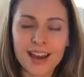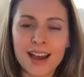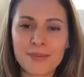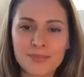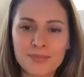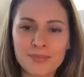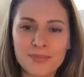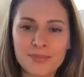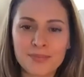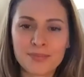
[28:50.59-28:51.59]

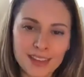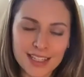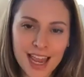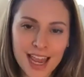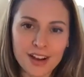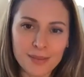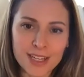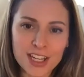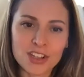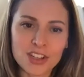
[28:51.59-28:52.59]
the diet
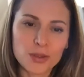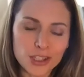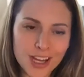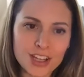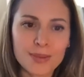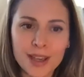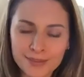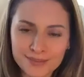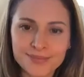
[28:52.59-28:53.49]
recommendations would change a bit.